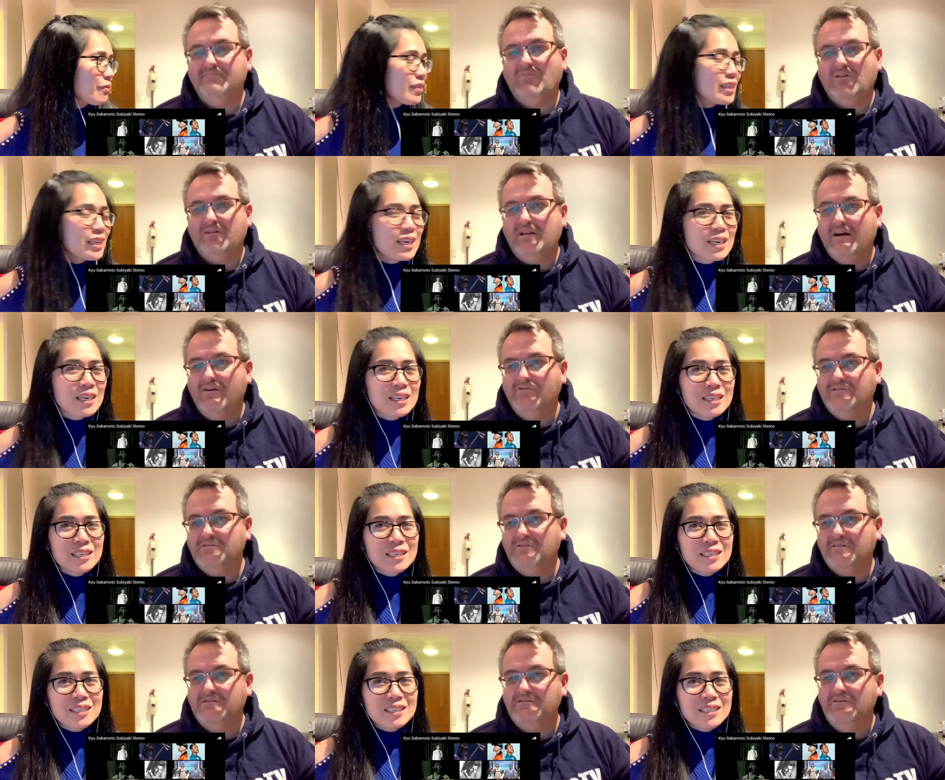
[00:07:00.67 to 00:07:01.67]
Speaker 1: but yeah. now it's
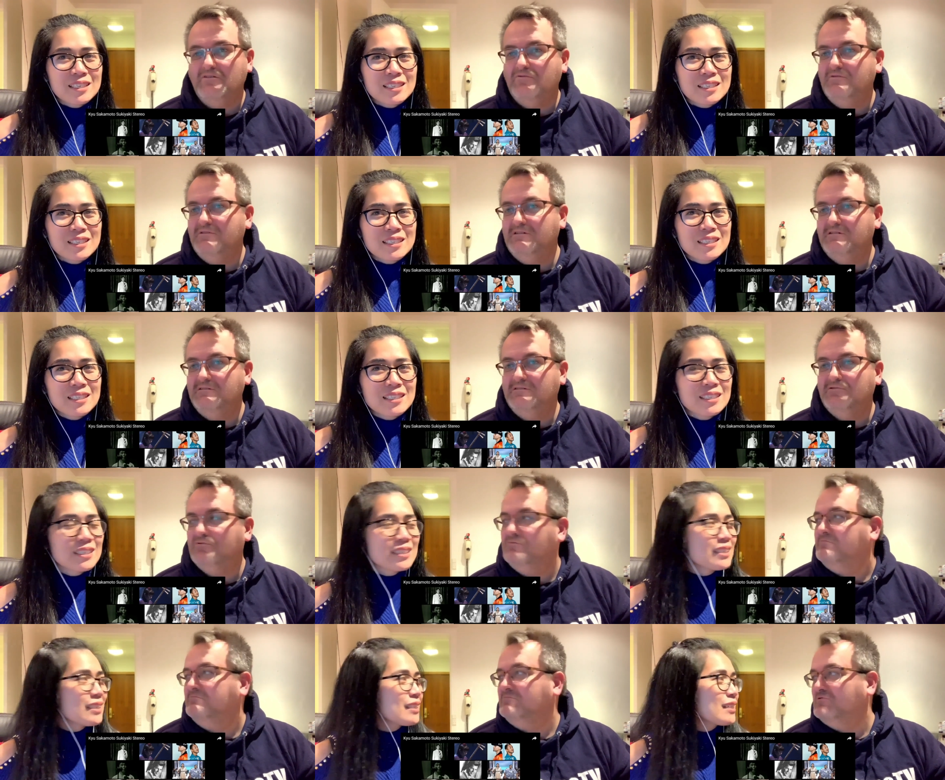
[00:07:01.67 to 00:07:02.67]
not the only
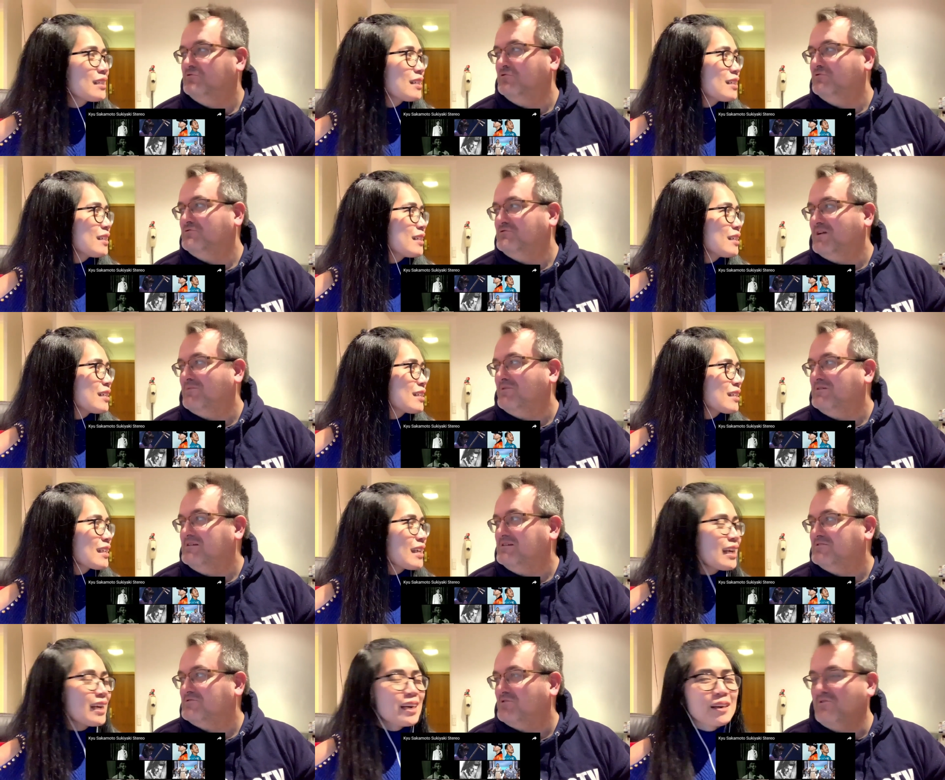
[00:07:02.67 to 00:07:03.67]
good Japanese
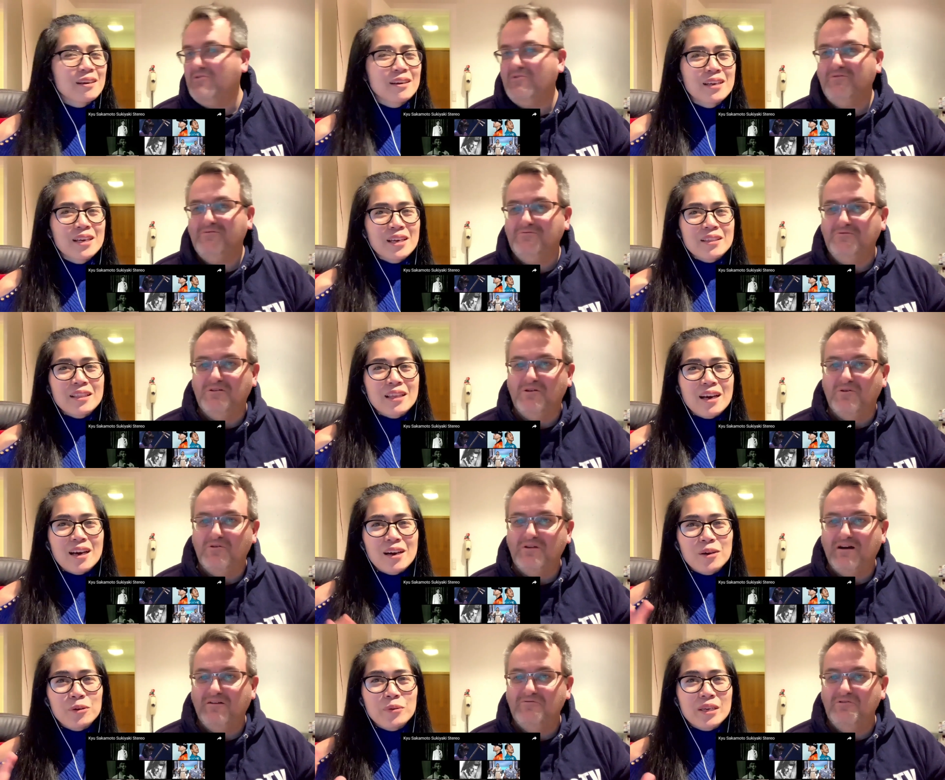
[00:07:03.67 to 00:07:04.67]
yeah. song. We know
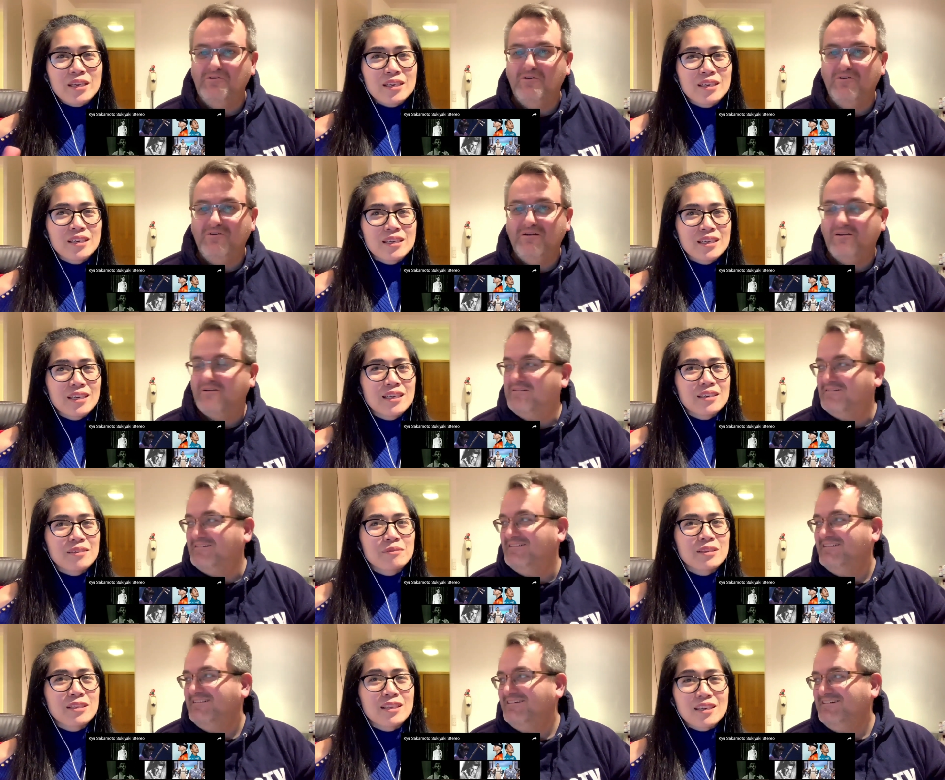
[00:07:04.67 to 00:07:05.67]
now we, we know a lot of
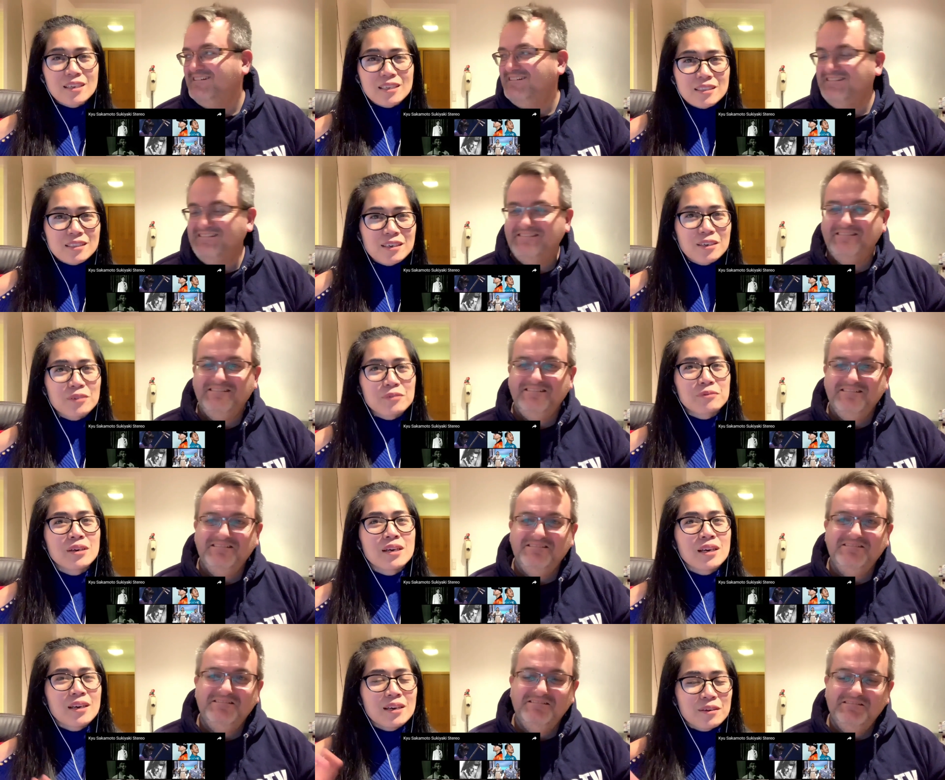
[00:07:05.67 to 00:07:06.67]
Speaker 2: lot of
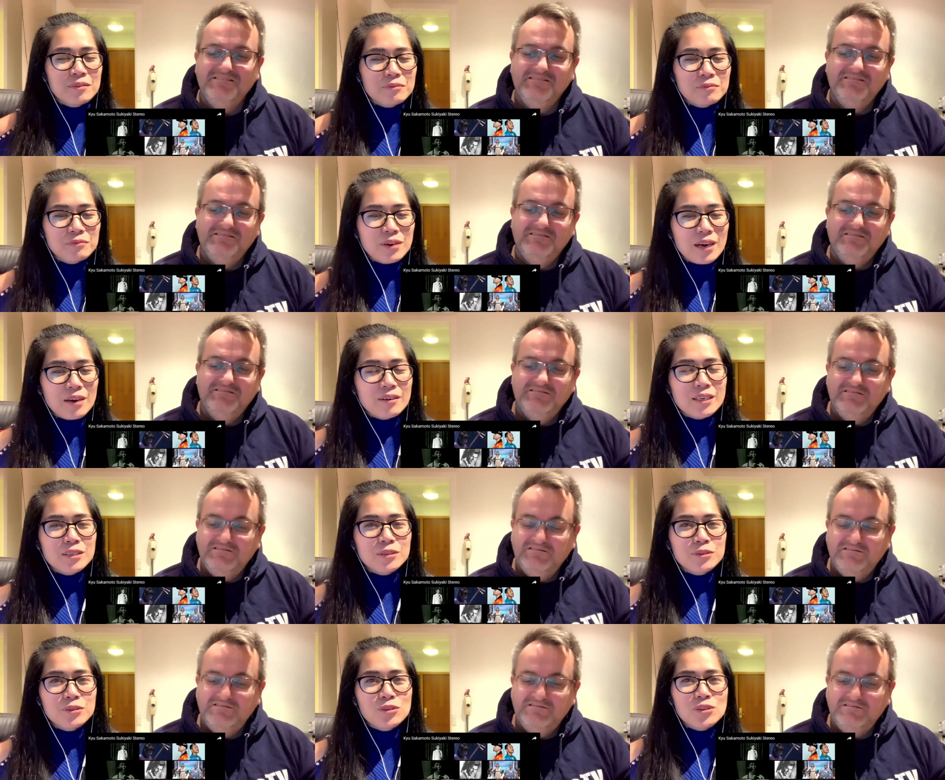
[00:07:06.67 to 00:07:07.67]
very
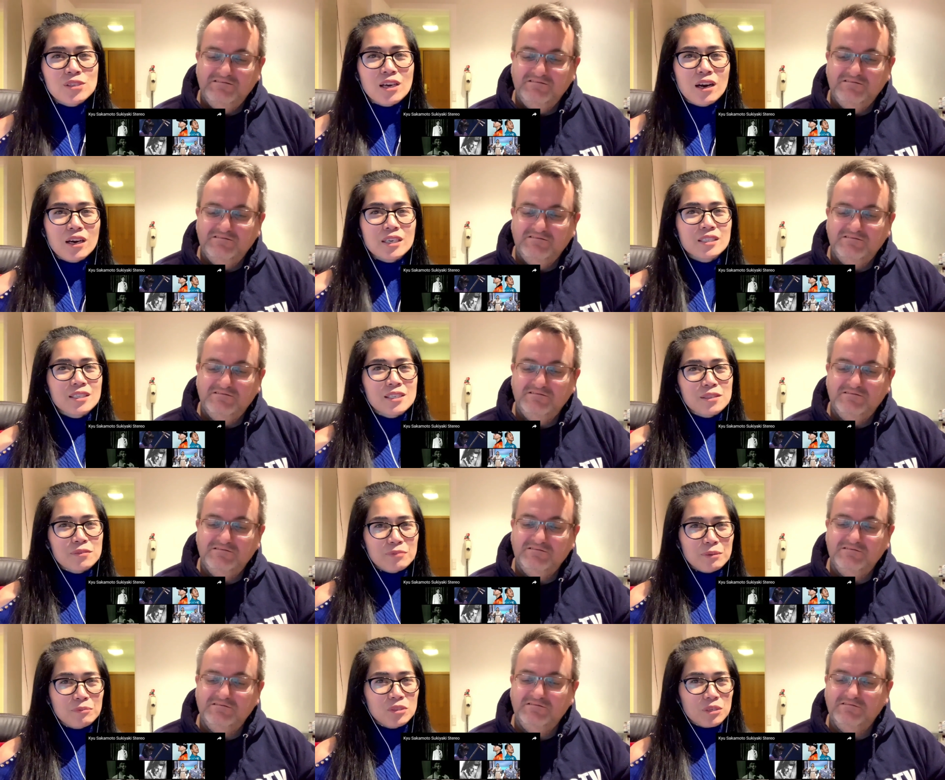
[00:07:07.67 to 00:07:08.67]
good artists
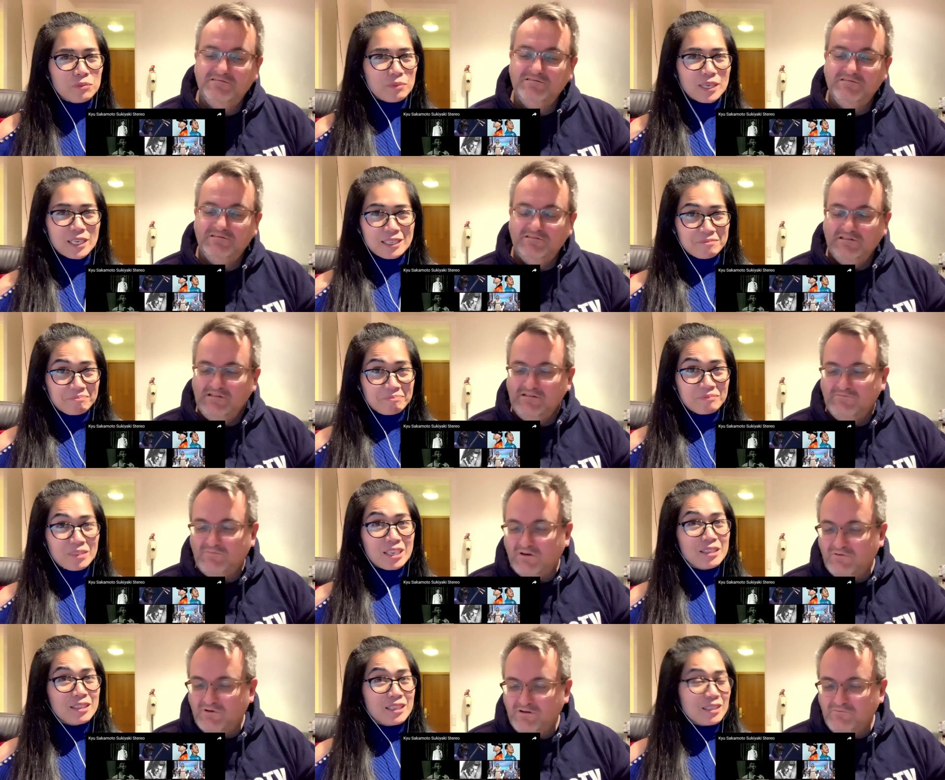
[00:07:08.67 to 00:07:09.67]
from Japan.
Speaker 1: I
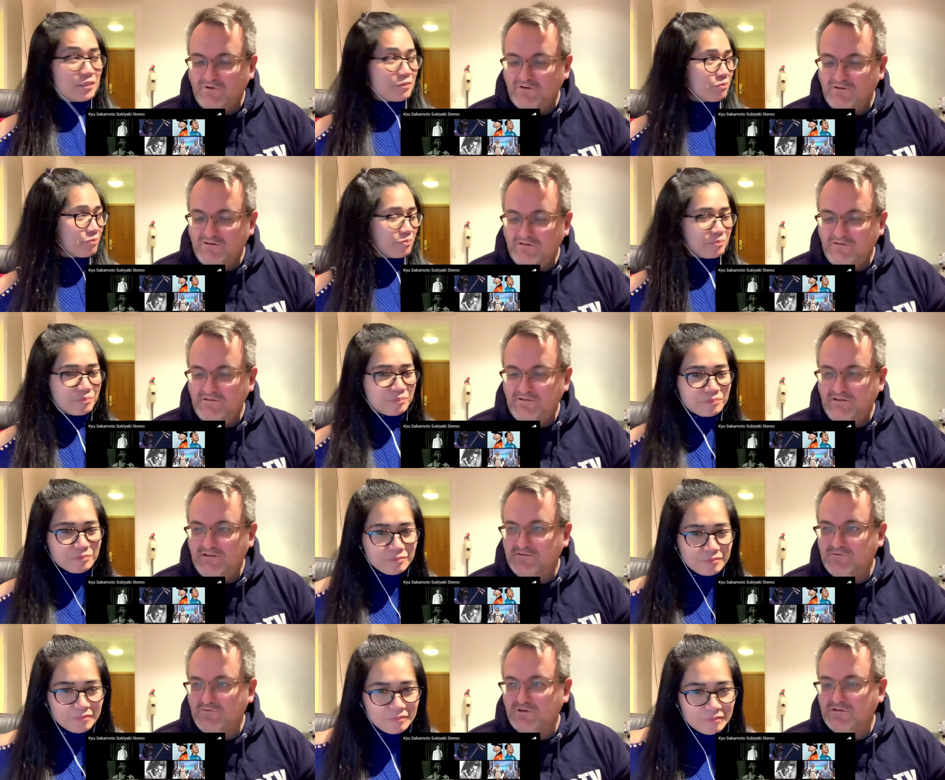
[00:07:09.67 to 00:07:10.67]
and wonder when
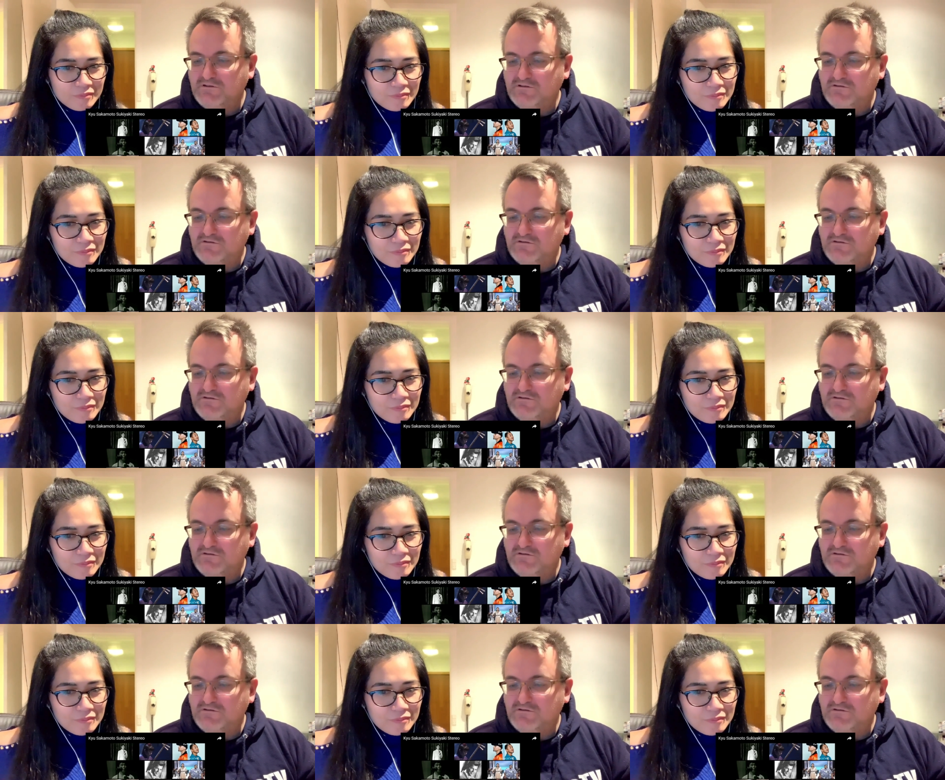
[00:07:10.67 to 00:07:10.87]
this was